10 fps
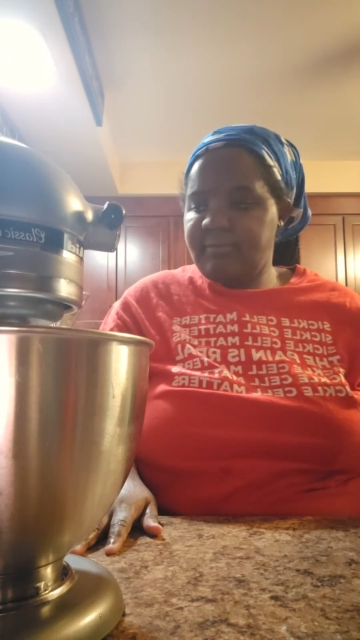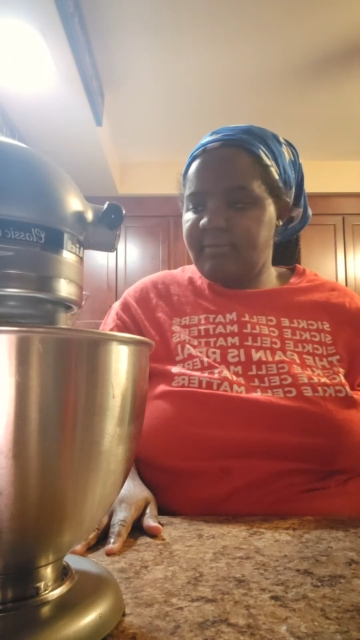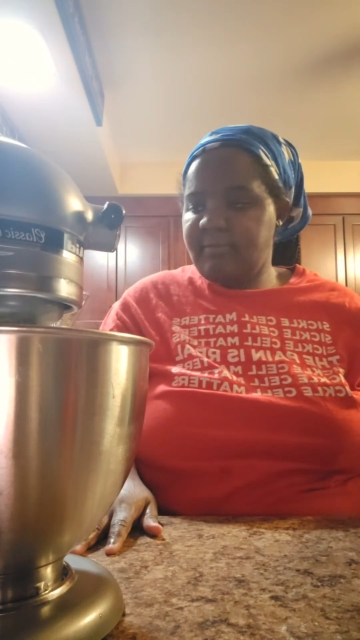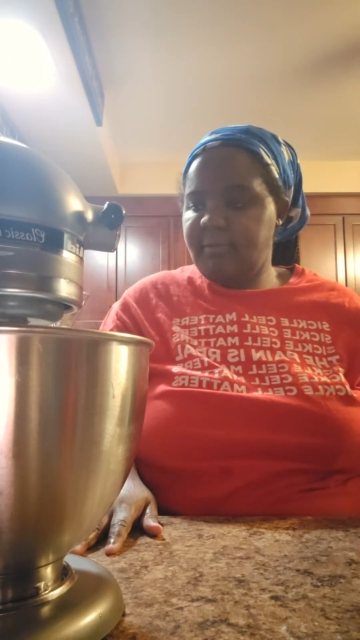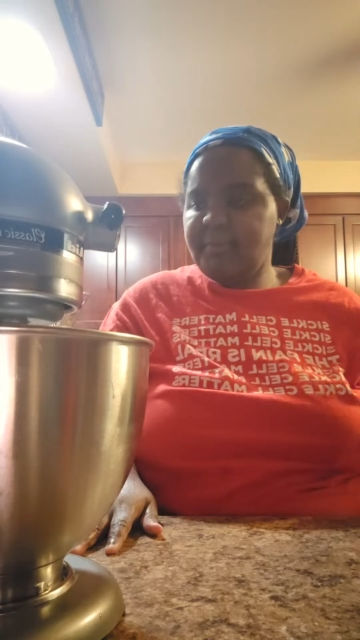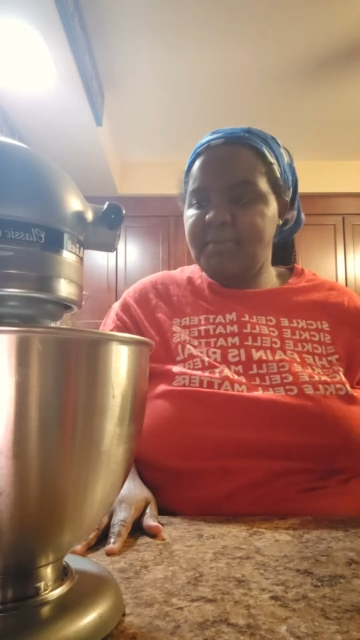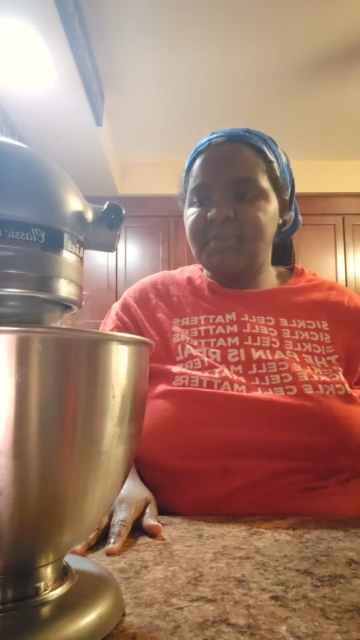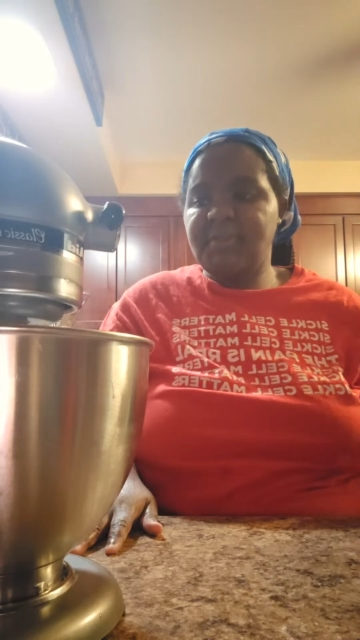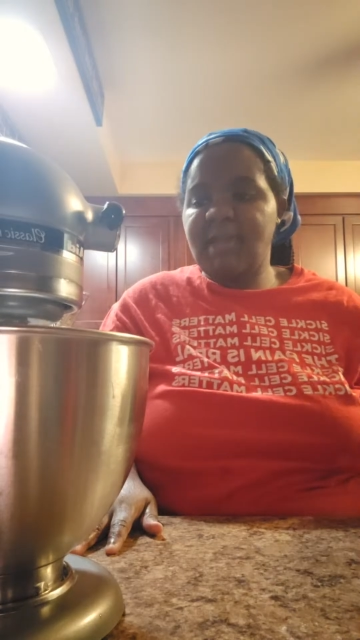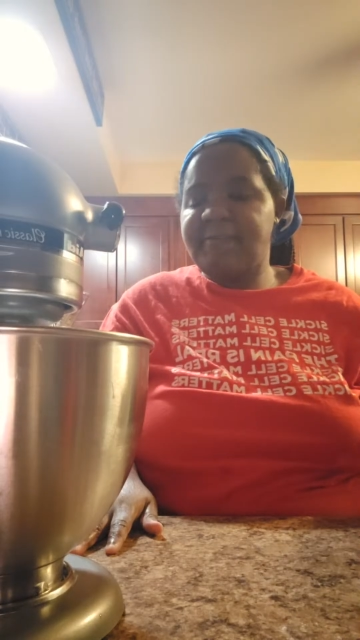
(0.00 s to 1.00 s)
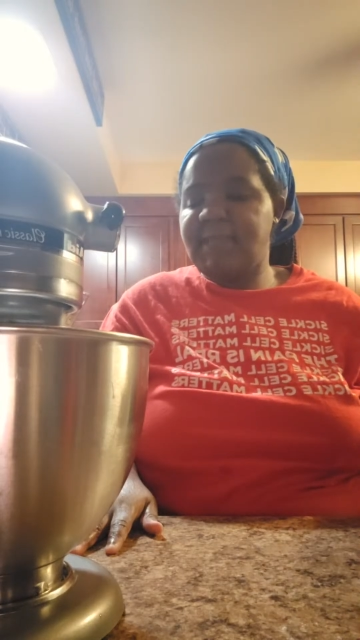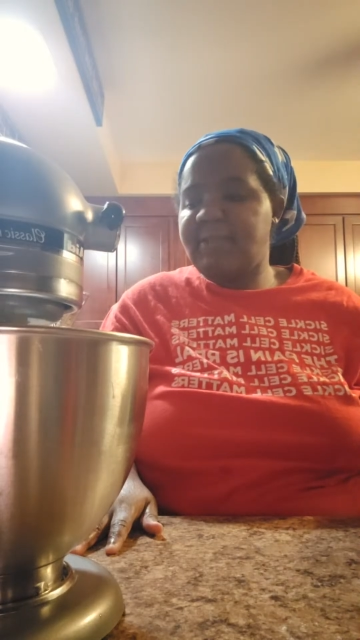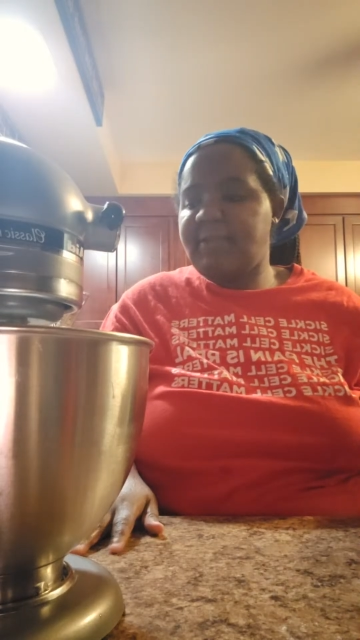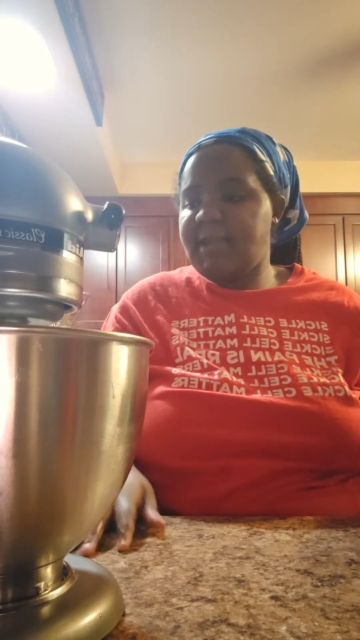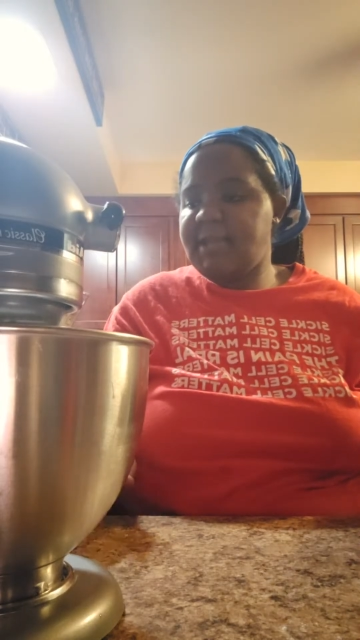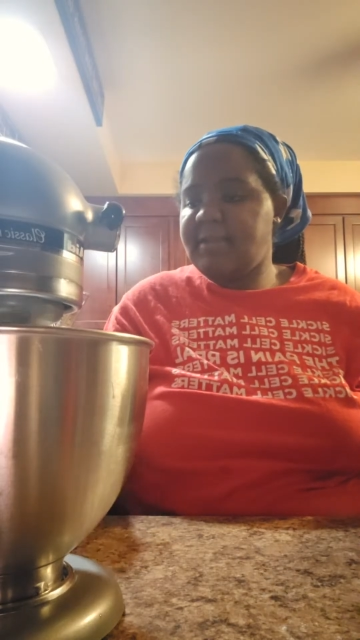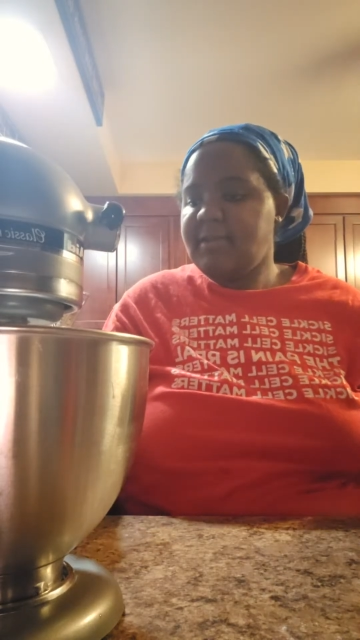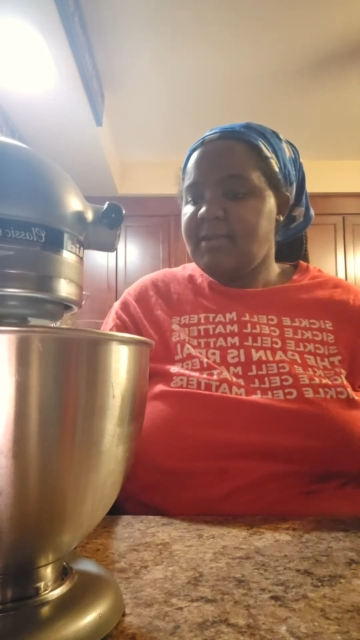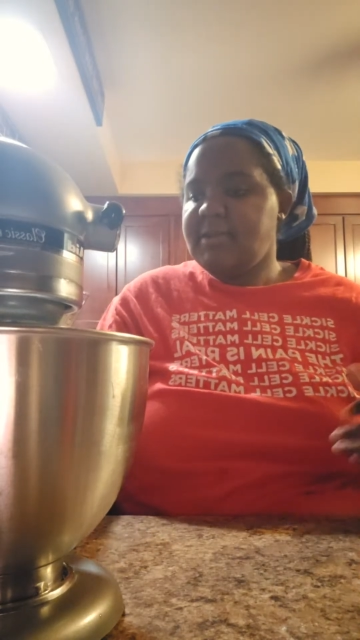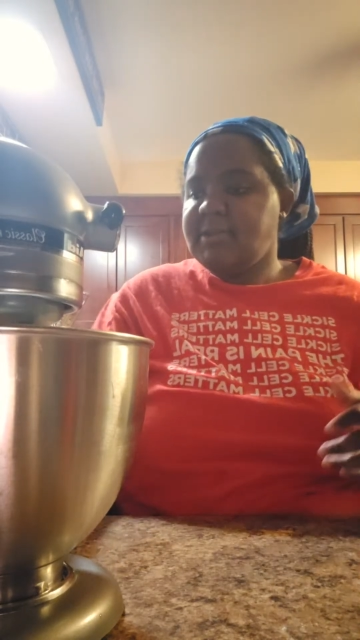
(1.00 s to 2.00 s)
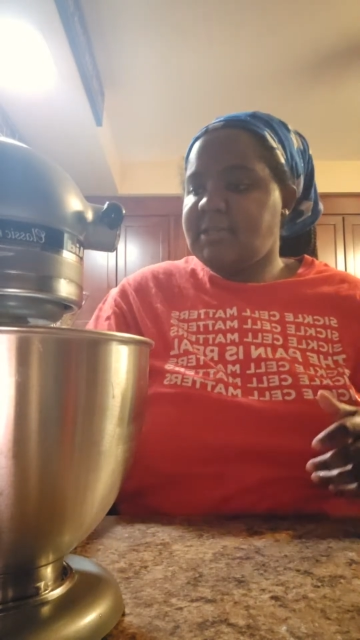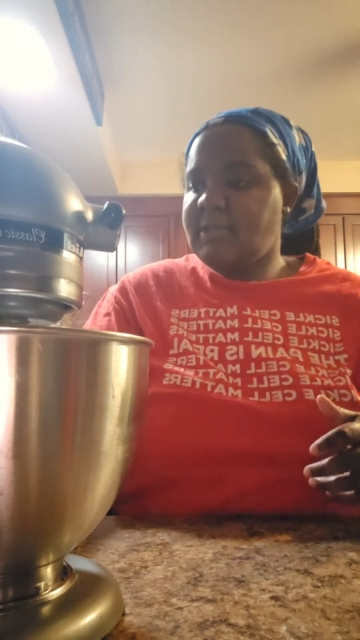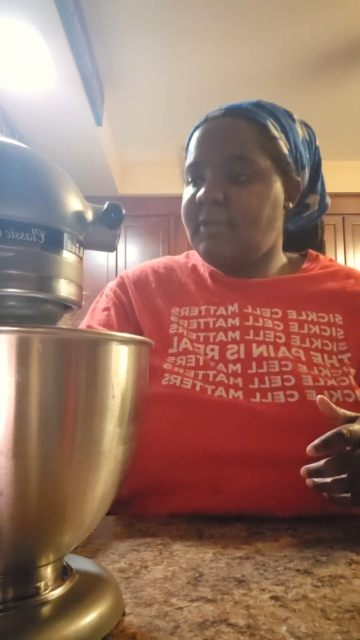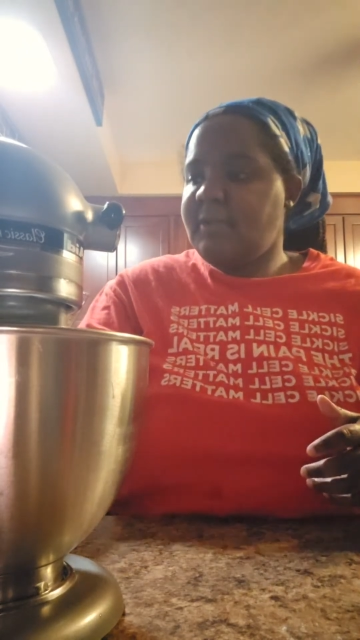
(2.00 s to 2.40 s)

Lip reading: You want to make sure you have that ready, so